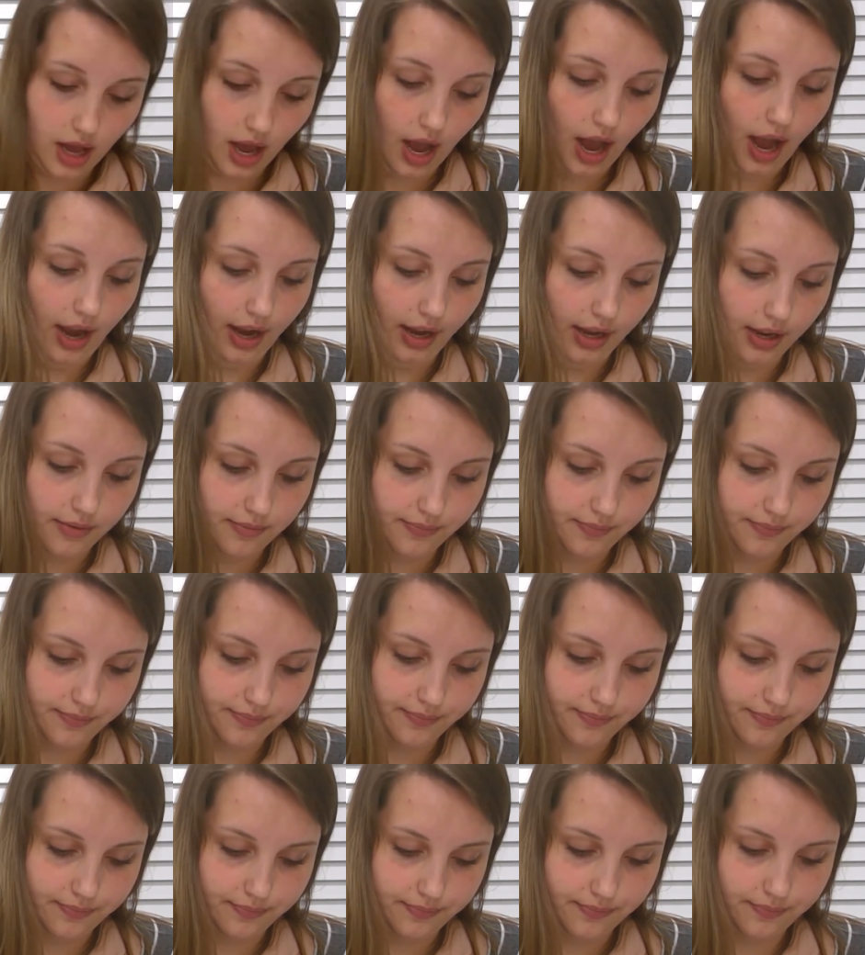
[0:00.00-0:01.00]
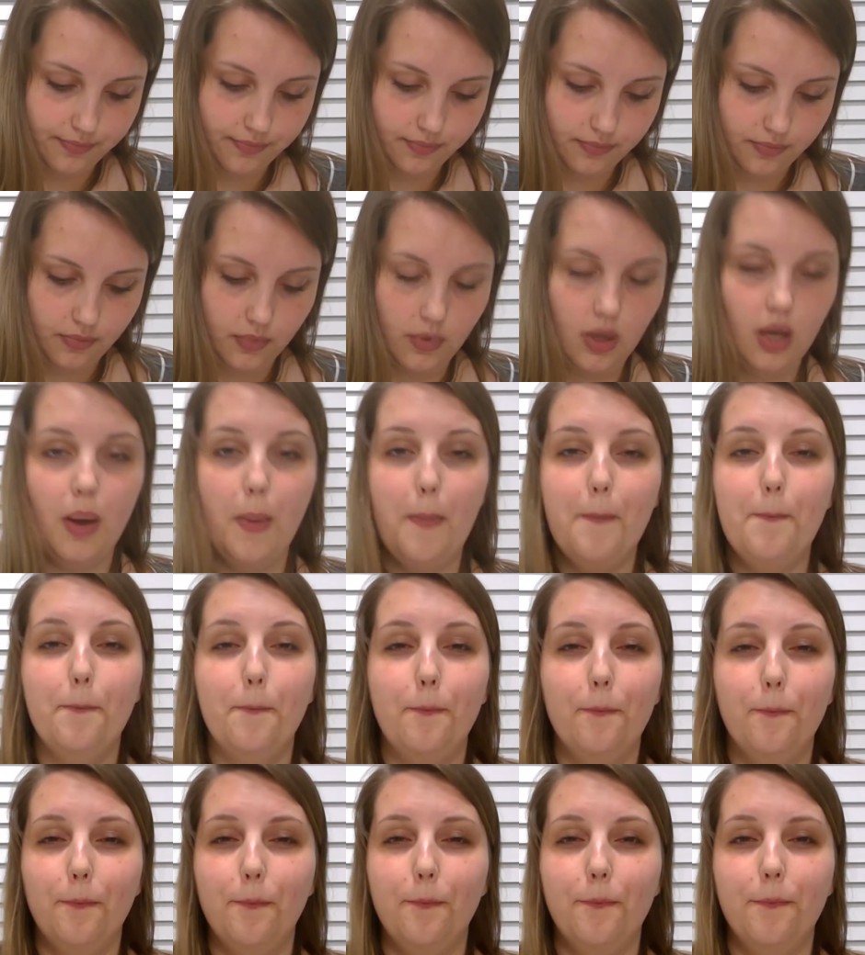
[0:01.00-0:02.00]
I,
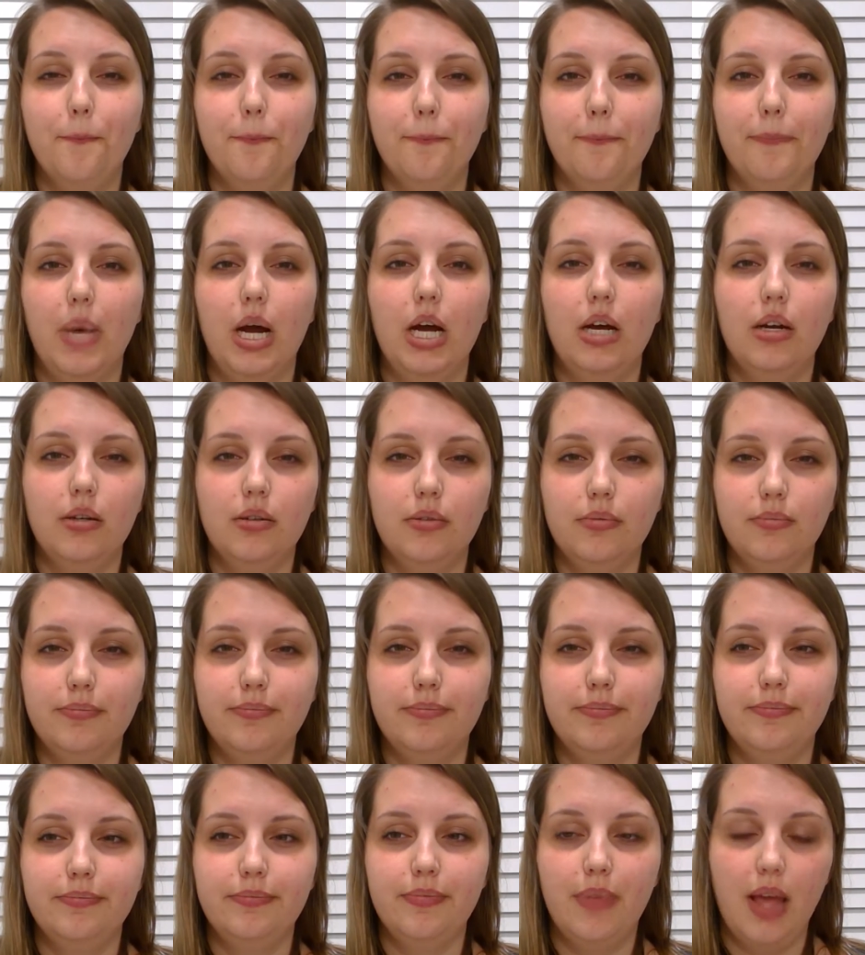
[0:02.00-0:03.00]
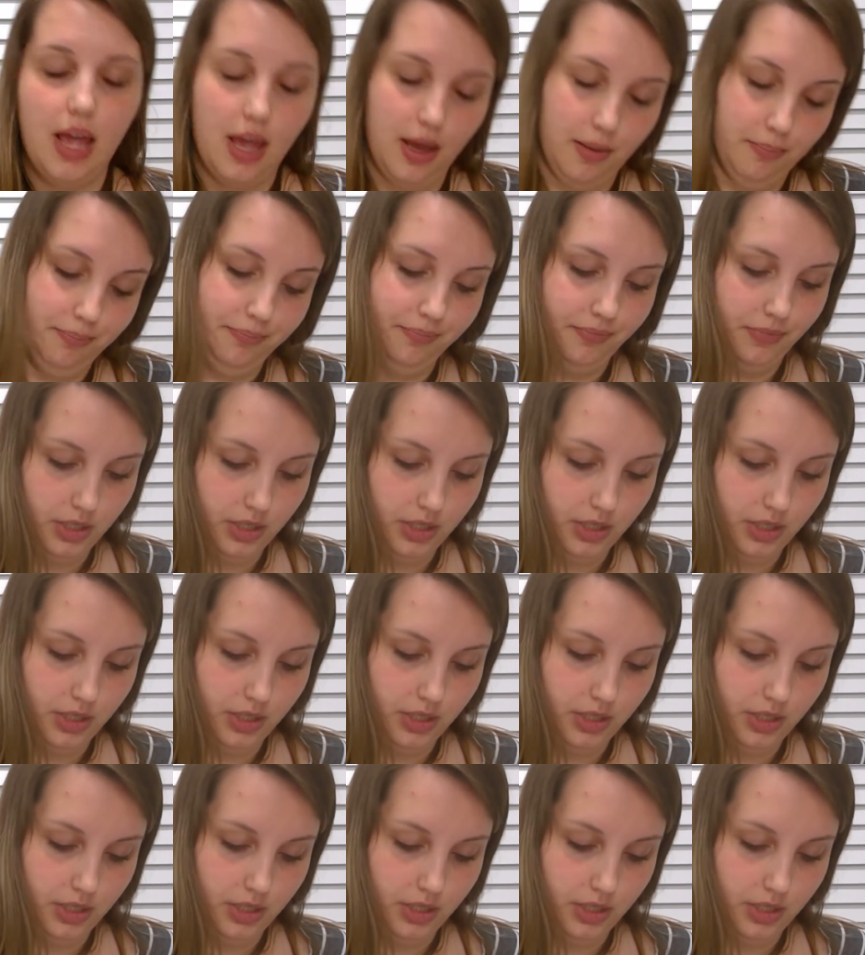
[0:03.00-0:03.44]
M, mm. M.